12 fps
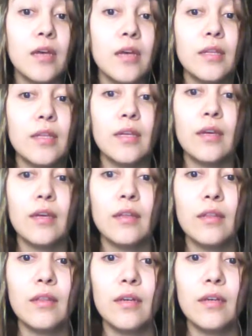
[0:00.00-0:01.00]

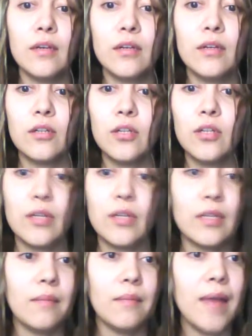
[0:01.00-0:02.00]
the good
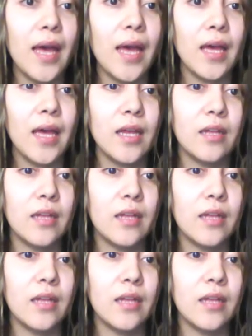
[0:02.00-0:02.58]
and the bad,